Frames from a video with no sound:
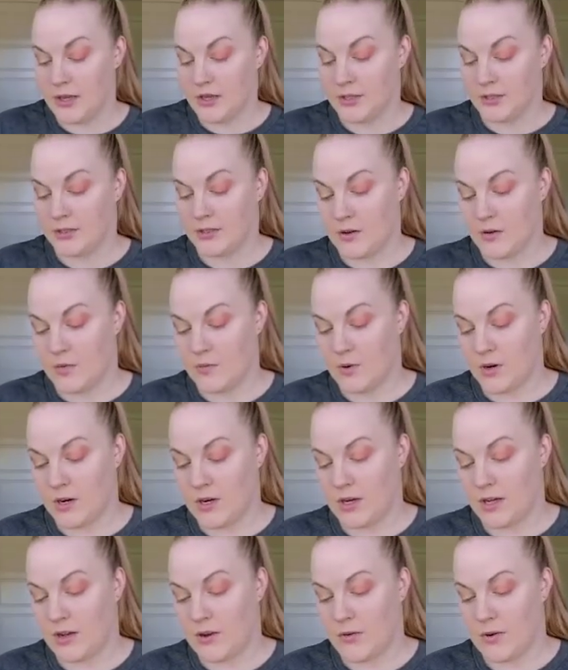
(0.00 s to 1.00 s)
So we're
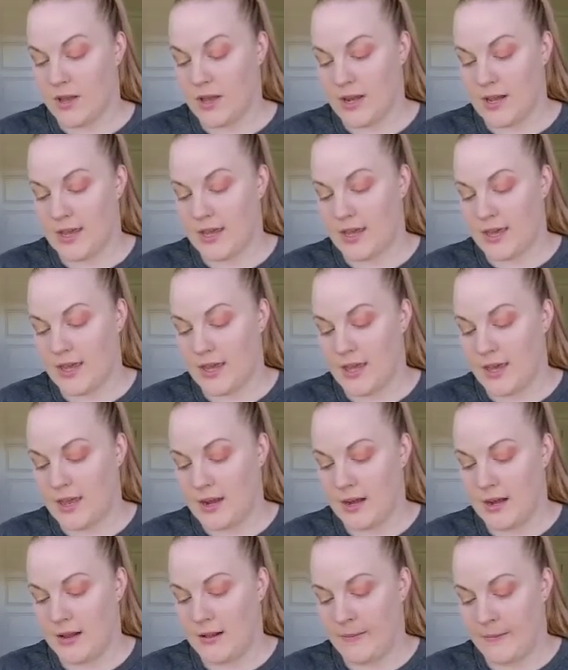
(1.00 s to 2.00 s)
gonna go in
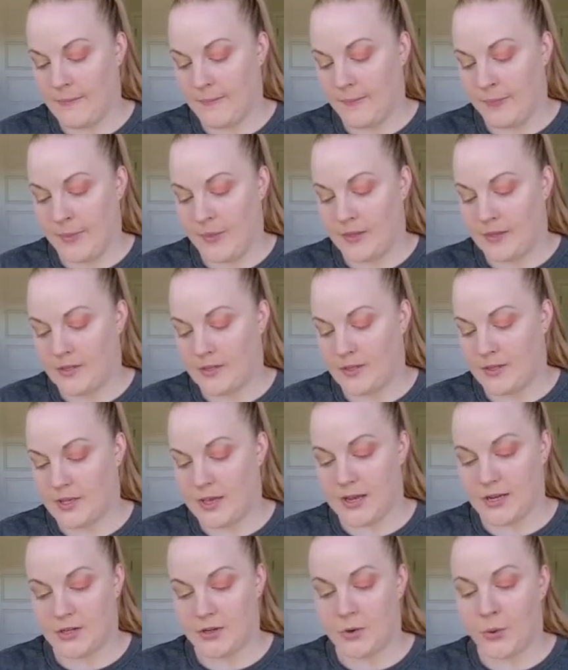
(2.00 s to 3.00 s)
again to
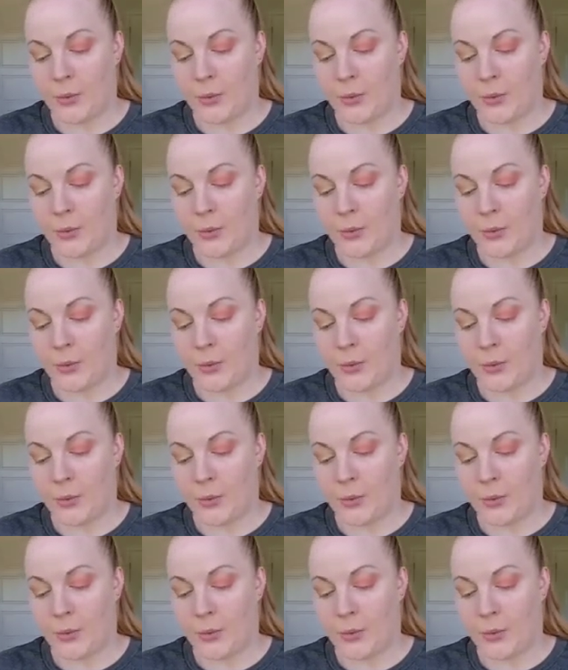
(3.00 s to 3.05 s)
that